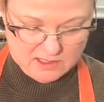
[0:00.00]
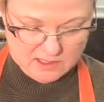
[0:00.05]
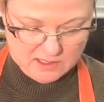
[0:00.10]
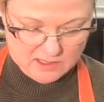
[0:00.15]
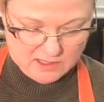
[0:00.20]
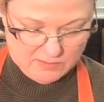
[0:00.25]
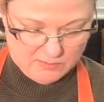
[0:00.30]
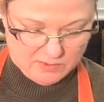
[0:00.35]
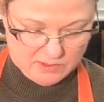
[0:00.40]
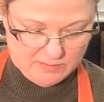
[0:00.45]

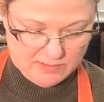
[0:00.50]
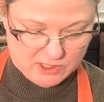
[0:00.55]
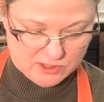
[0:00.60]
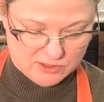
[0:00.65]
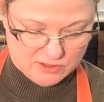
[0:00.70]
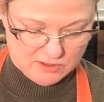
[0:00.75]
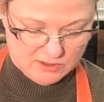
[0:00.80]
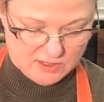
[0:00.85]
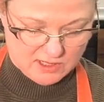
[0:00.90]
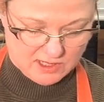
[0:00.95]
I wanna make
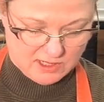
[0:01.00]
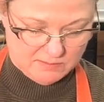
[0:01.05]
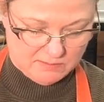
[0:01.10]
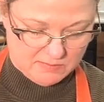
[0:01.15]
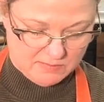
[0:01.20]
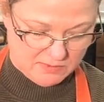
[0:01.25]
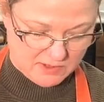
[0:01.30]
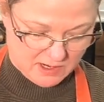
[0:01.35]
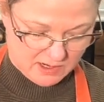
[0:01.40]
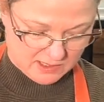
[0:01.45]
sure that
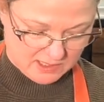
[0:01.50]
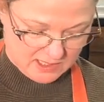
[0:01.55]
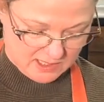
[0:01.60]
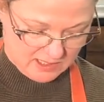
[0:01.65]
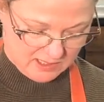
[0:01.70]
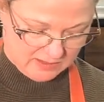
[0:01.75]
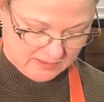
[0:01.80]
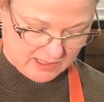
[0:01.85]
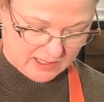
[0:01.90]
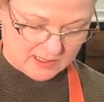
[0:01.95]
I'm not
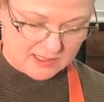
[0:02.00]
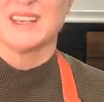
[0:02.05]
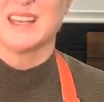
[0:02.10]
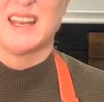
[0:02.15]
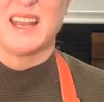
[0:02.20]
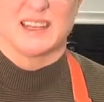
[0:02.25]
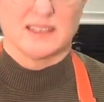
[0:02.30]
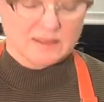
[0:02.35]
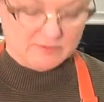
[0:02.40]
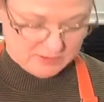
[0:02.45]
getting that
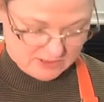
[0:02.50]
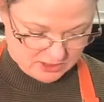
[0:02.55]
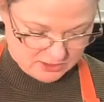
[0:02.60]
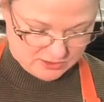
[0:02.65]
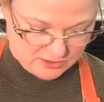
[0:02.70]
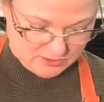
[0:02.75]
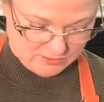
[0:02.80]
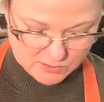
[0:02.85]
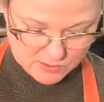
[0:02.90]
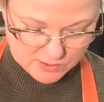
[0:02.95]
connective
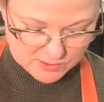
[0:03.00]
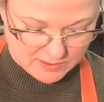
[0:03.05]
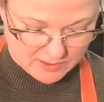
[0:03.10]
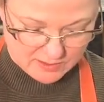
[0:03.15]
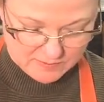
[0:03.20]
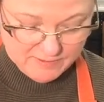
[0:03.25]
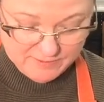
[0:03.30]
tissue or the